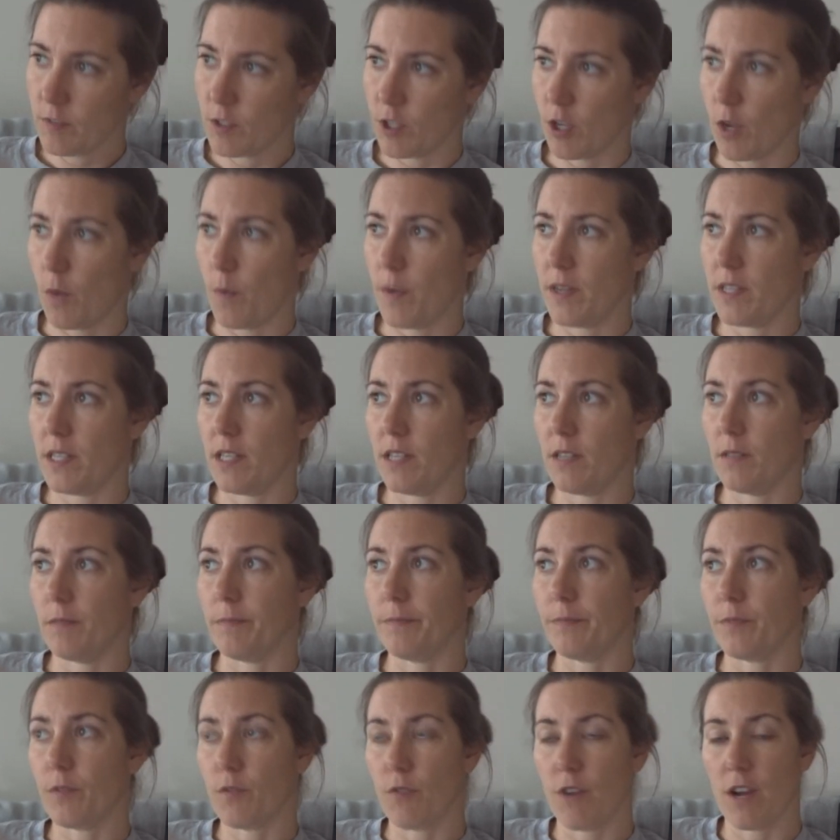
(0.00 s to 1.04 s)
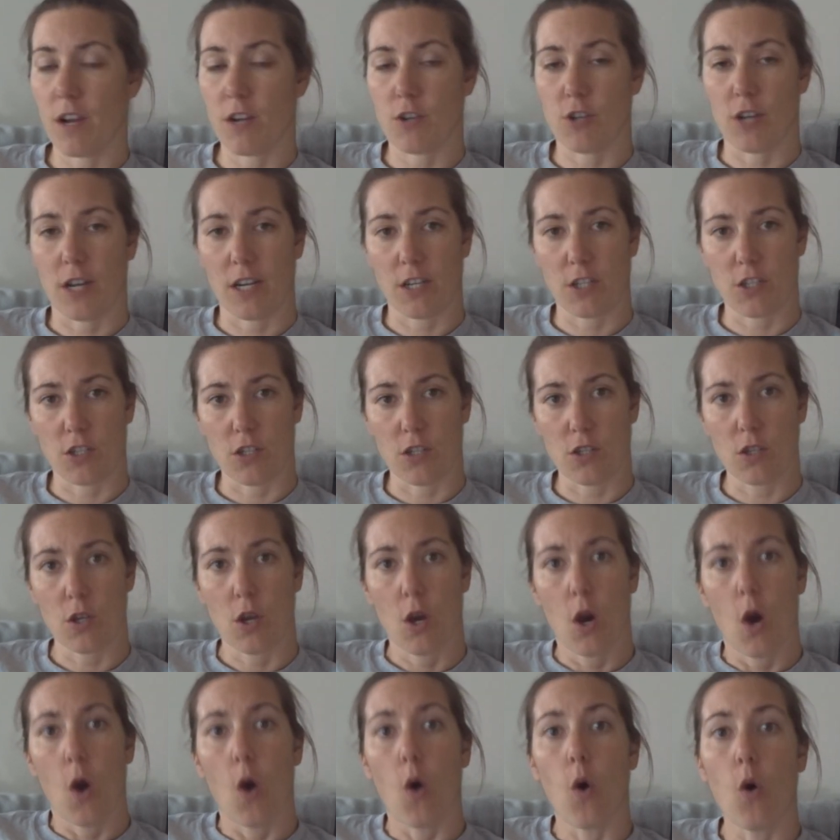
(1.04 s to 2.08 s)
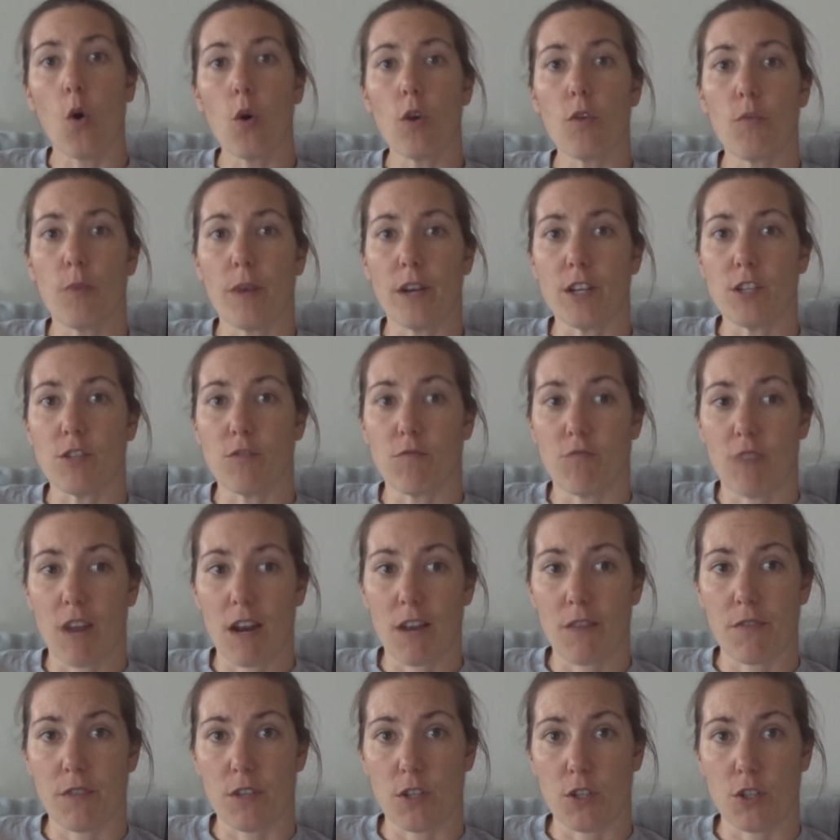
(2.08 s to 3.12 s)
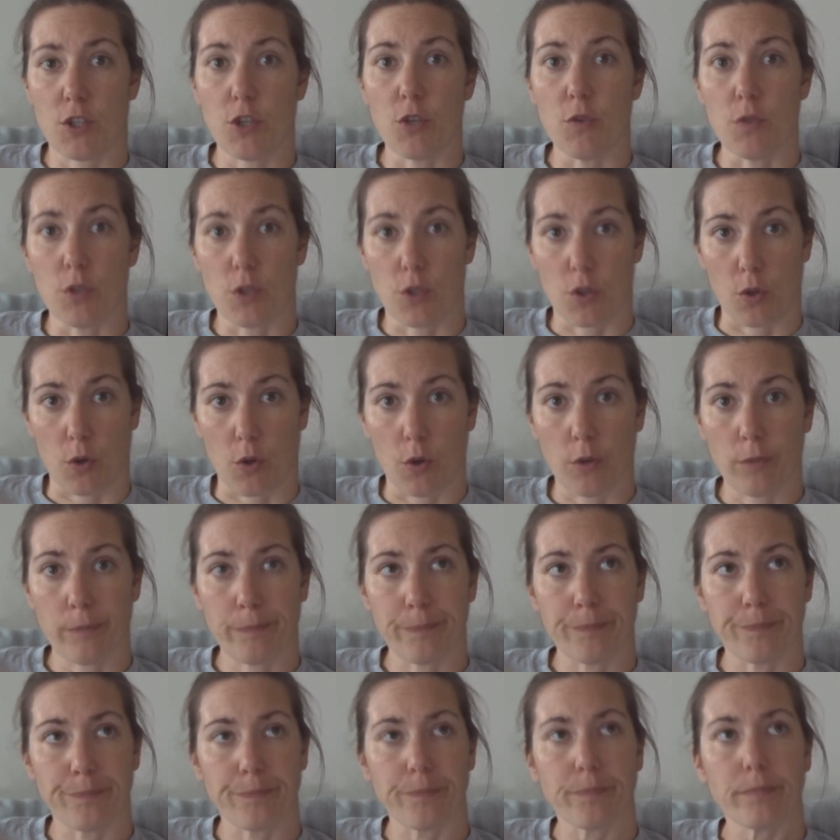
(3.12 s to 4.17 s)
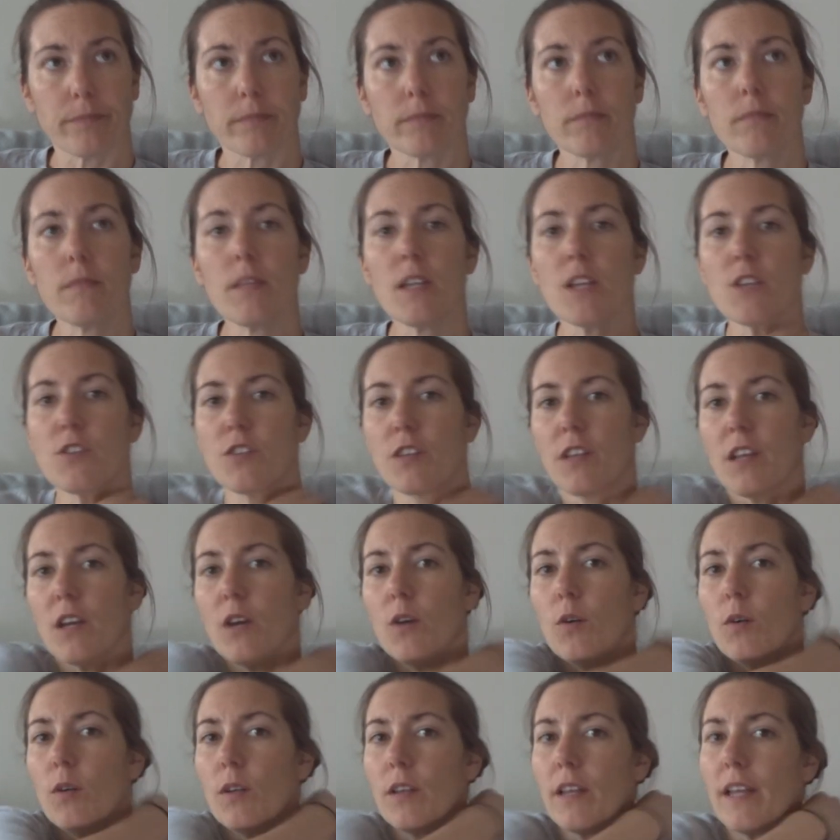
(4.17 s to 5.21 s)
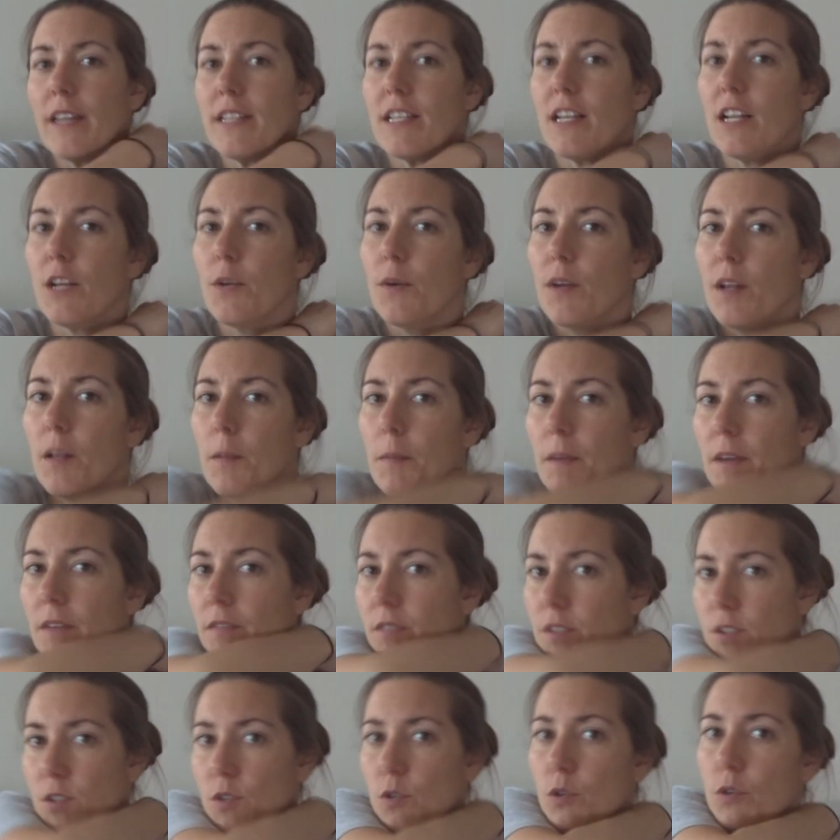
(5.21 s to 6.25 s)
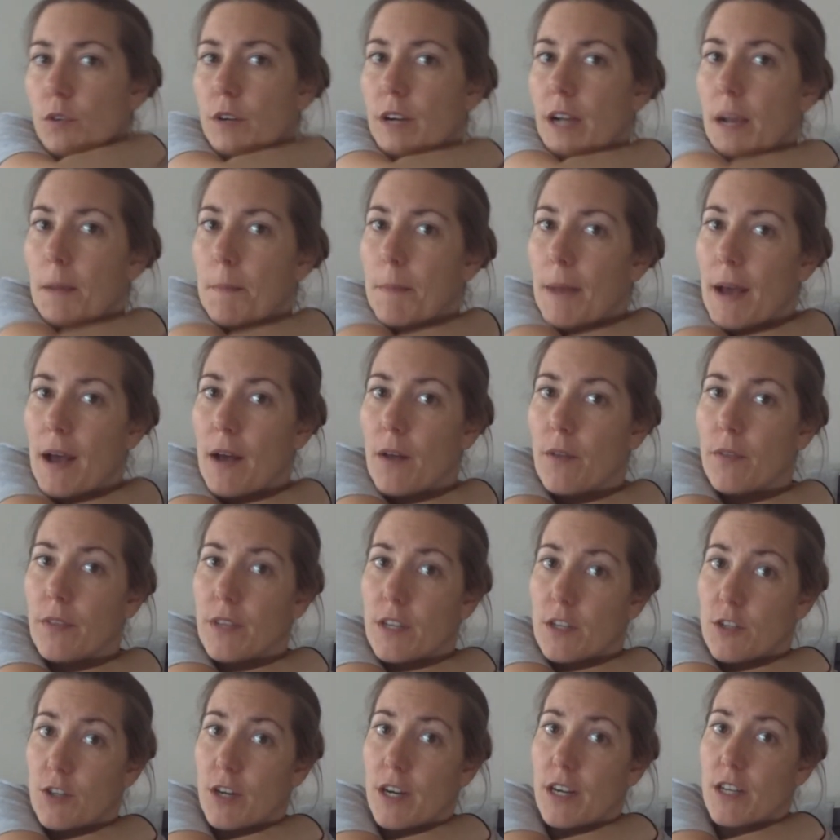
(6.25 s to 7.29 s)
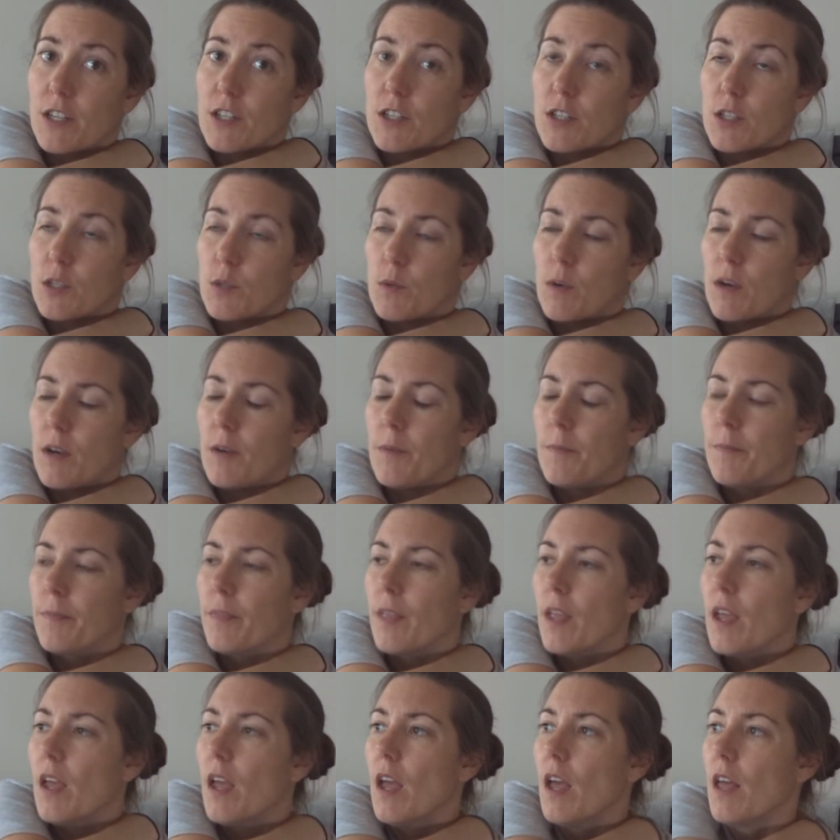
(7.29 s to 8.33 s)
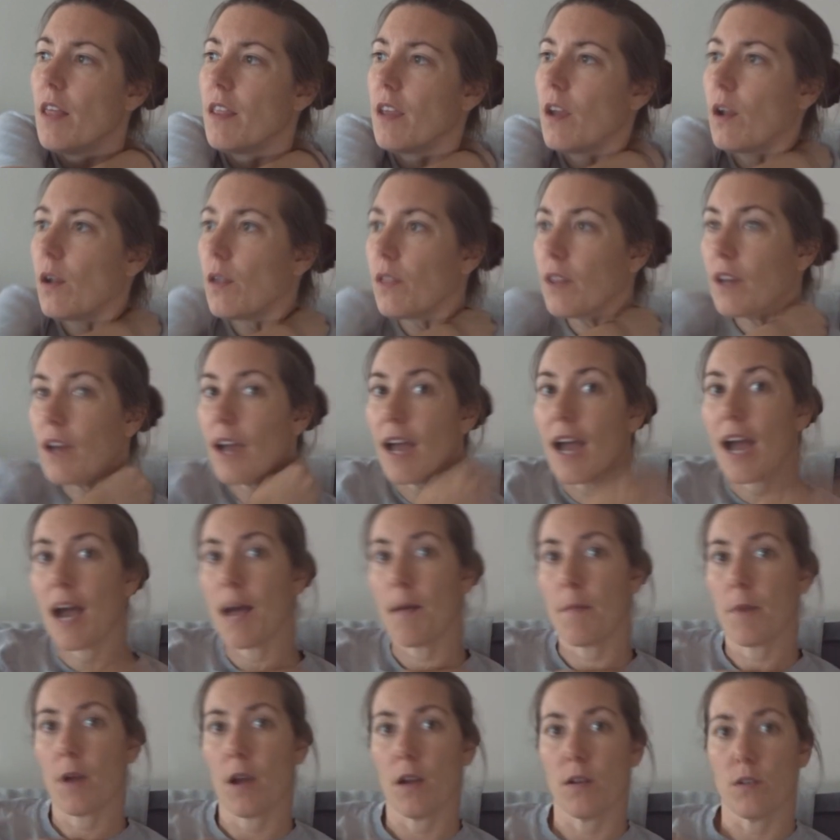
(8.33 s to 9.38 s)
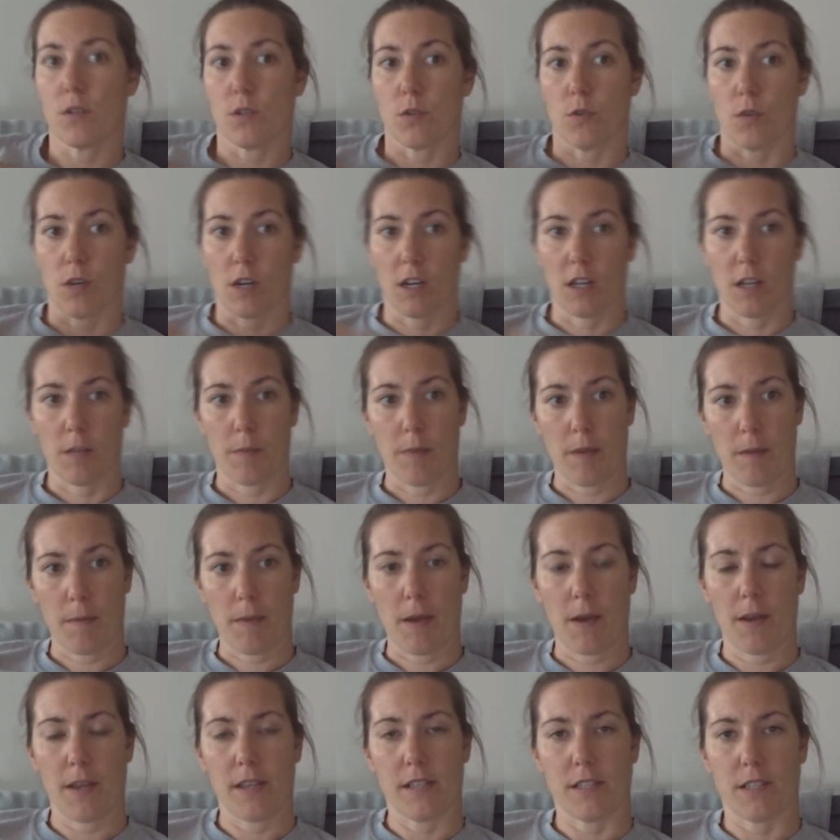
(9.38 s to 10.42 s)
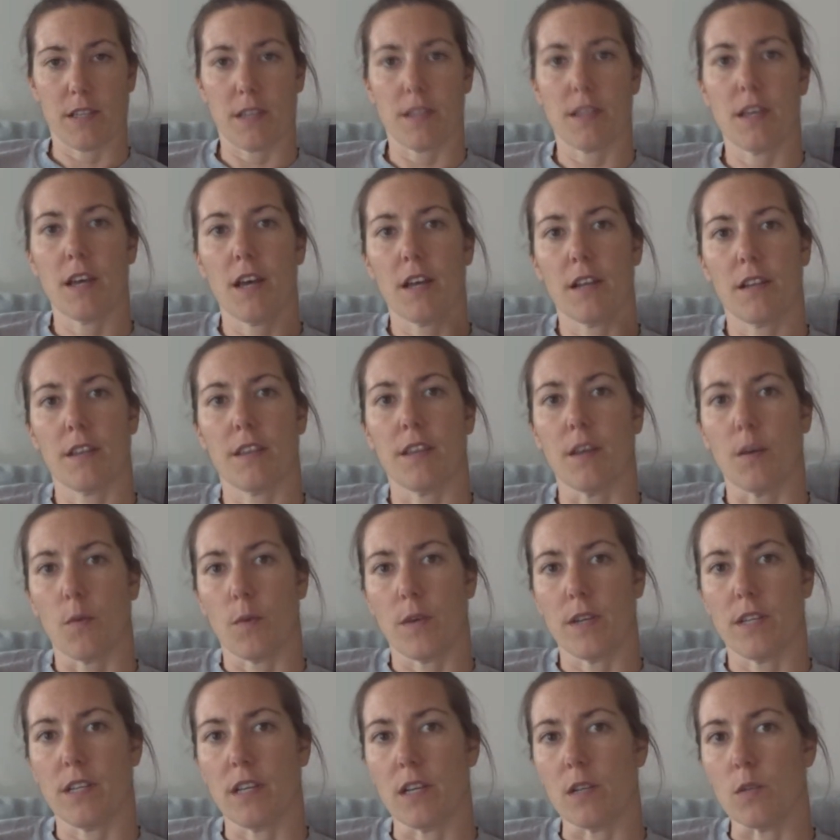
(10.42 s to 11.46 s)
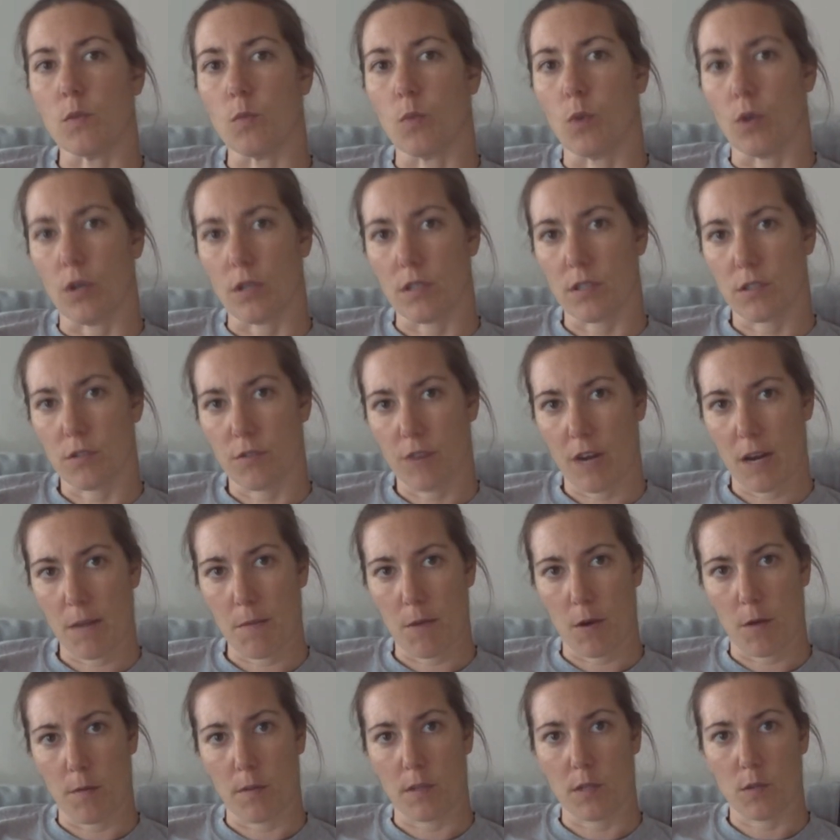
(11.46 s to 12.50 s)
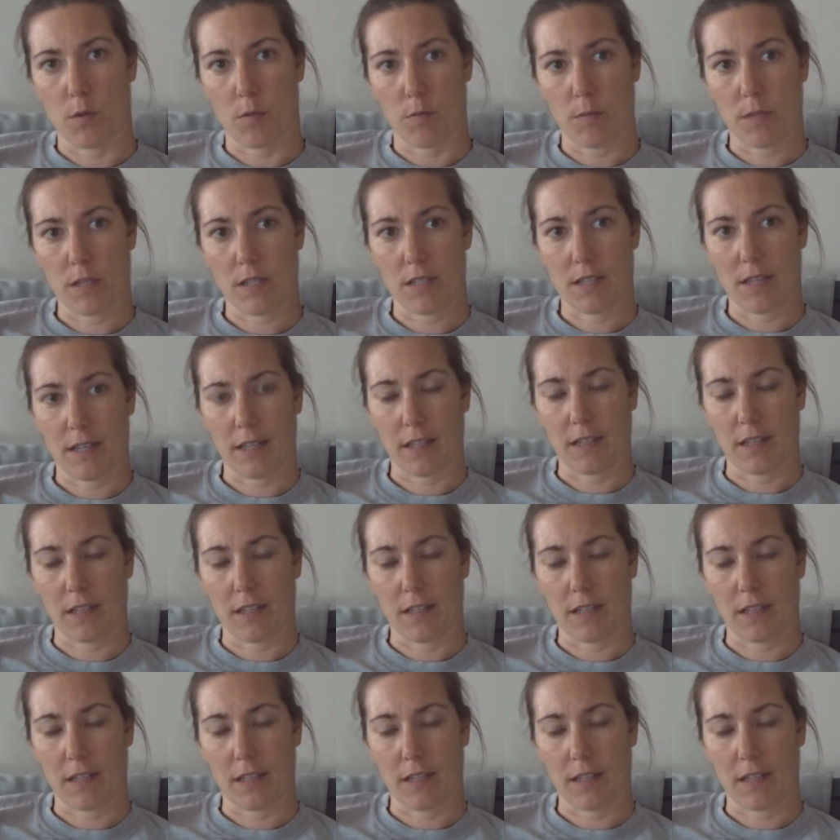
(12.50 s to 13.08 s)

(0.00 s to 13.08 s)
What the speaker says: So we did 3 attractions, all of which are relevant to the tour. So they tell you a little bit of the story about the attraction as well. The only thing I am going to talk a little bit about is the third thing we did was Great Moments with Mr.